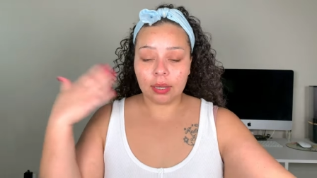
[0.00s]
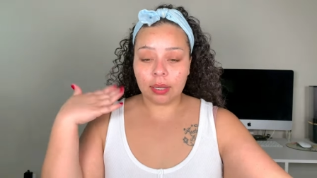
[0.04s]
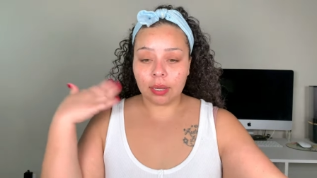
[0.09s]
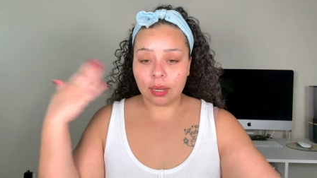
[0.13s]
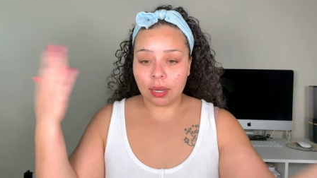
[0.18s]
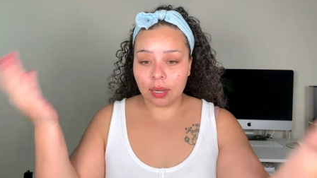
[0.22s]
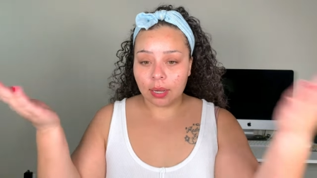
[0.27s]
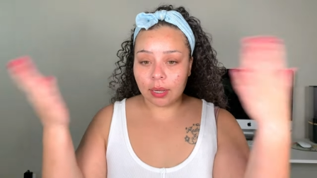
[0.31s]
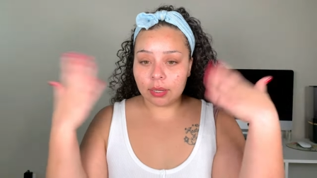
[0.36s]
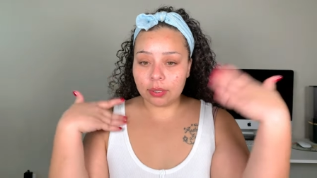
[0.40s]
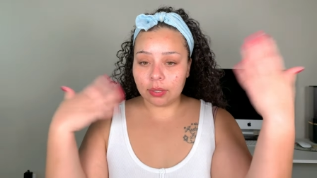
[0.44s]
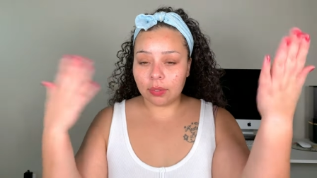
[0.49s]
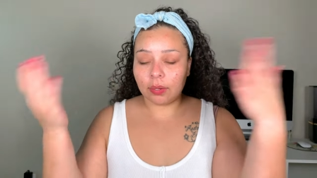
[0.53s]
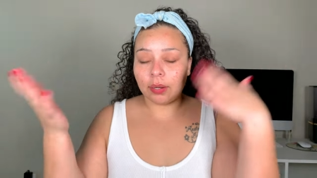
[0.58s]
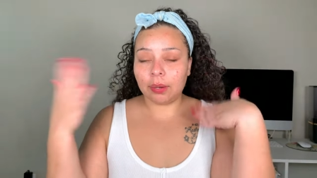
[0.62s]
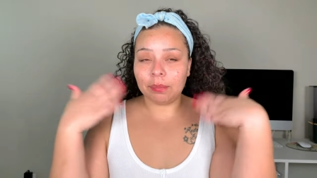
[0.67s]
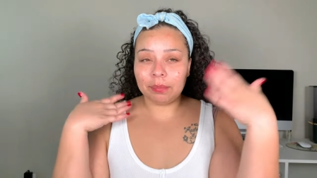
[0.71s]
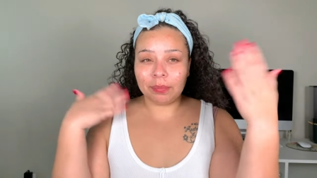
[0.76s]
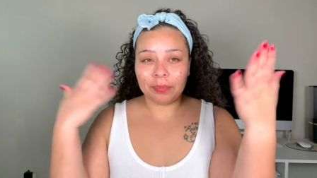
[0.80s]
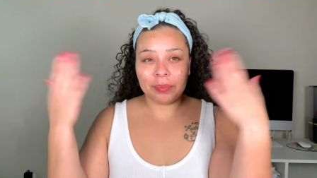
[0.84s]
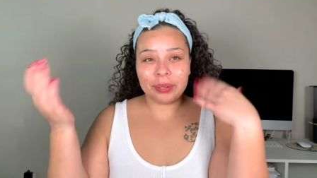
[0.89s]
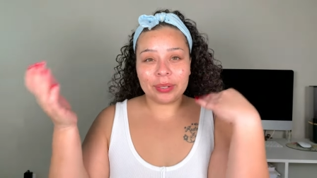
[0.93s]
yeah, so
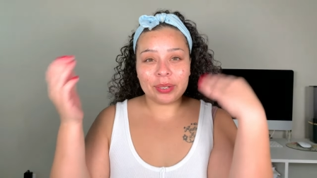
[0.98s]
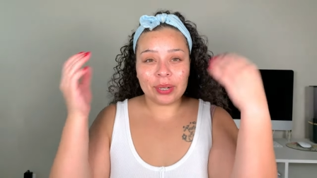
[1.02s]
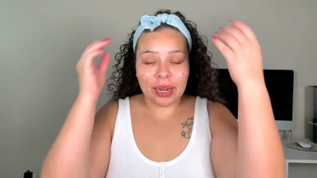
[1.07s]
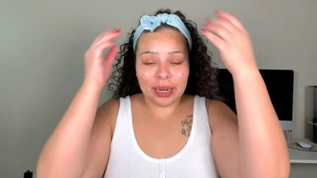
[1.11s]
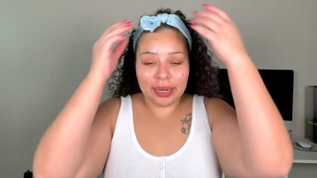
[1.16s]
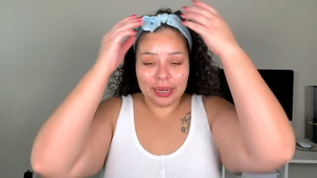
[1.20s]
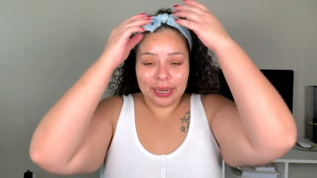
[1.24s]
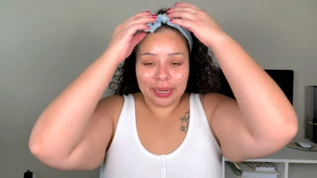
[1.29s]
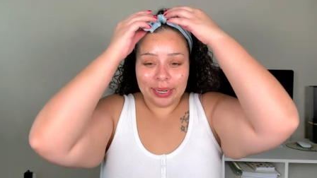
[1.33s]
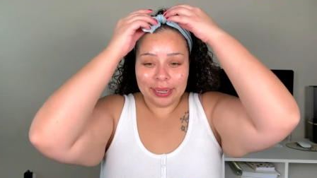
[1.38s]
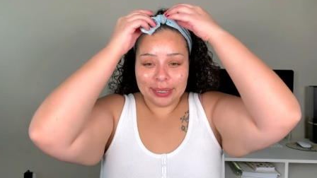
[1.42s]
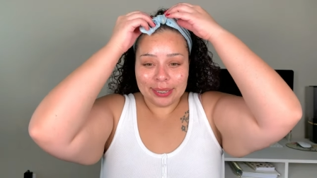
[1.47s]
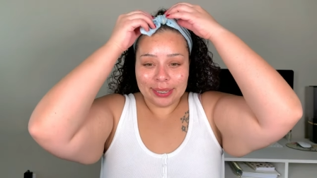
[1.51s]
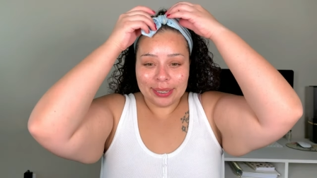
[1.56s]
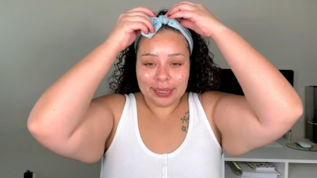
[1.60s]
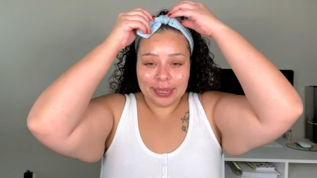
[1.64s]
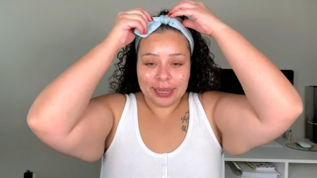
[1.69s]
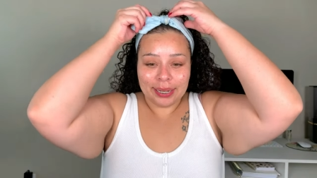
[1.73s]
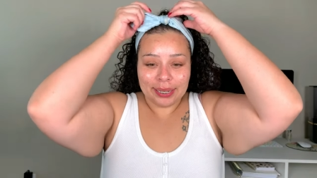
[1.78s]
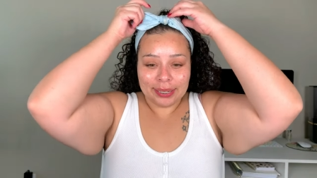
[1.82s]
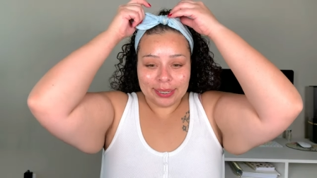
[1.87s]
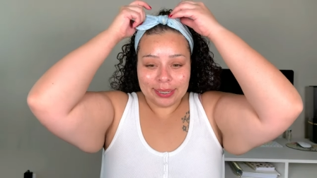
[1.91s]
I'm trying to get into
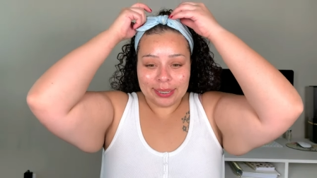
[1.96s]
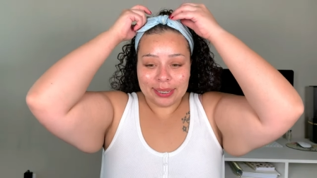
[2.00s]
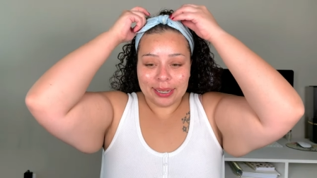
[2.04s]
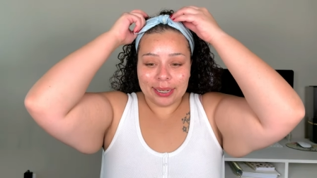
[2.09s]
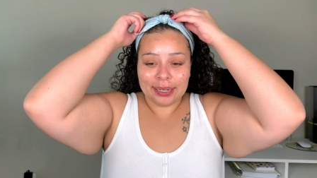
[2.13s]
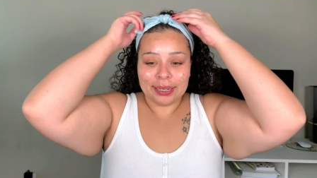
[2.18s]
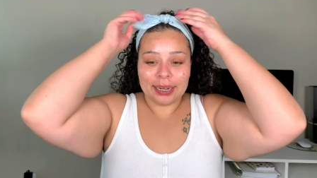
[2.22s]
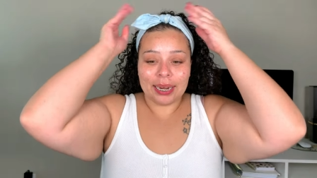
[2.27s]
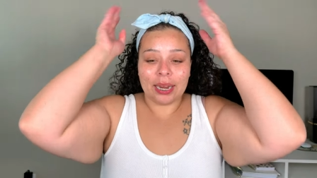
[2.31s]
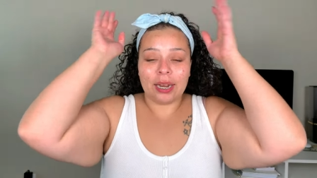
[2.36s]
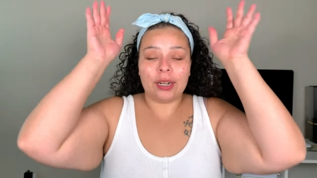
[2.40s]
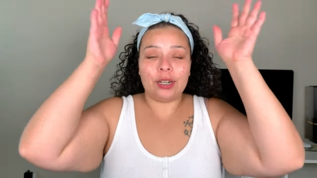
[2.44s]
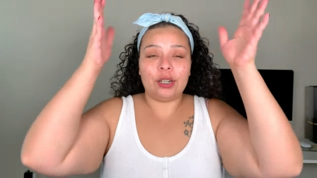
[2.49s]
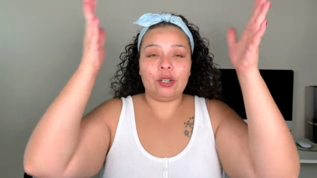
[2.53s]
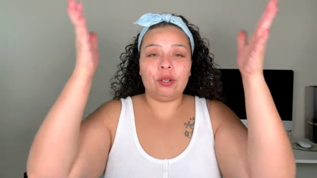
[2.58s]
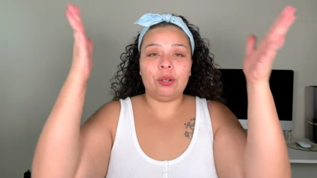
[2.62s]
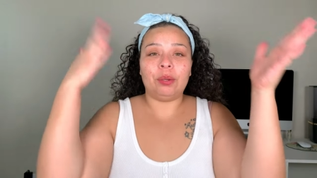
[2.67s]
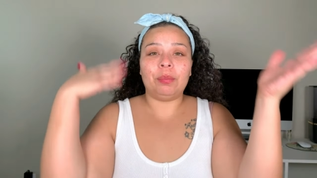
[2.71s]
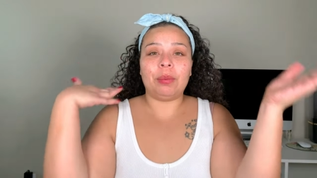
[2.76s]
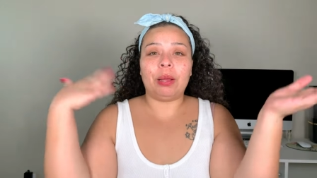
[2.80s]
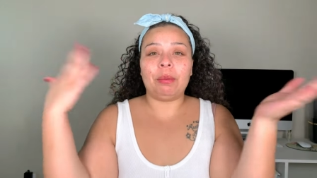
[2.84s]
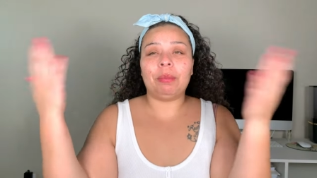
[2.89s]
getting sitting down and
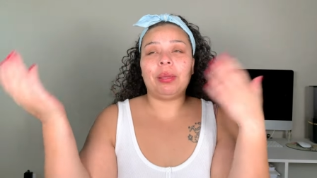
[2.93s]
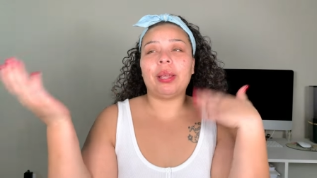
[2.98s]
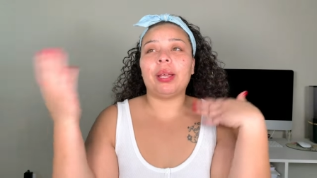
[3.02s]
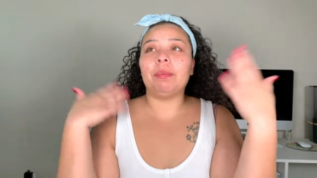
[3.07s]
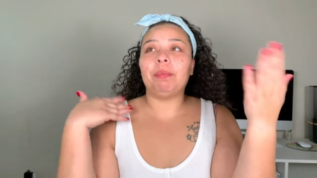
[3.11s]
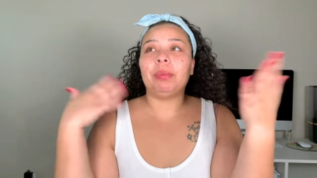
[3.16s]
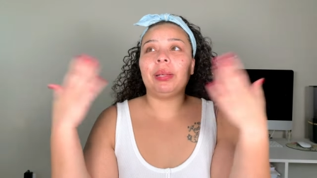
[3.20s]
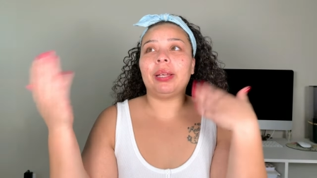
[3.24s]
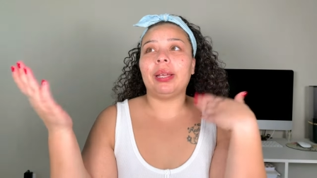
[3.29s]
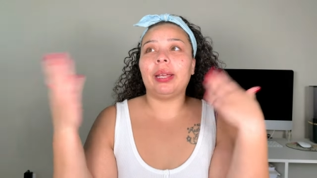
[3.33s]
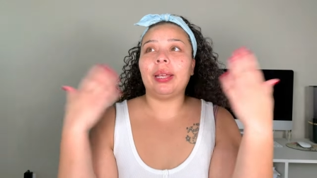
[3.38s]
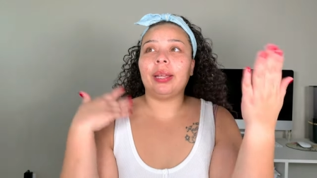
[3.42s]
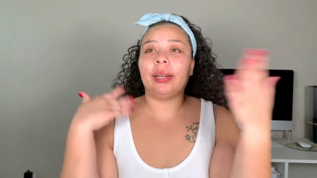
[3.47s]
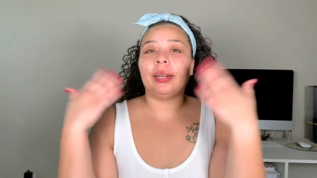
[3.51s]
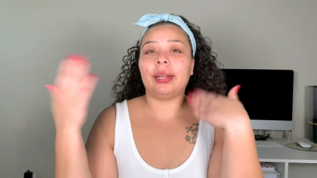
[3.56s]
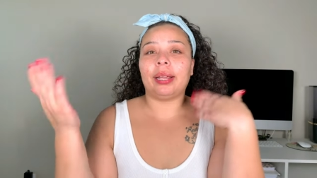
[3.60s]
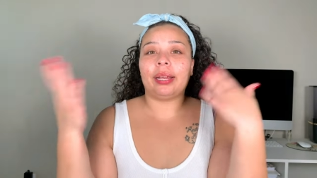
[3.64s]
doing my makeup again.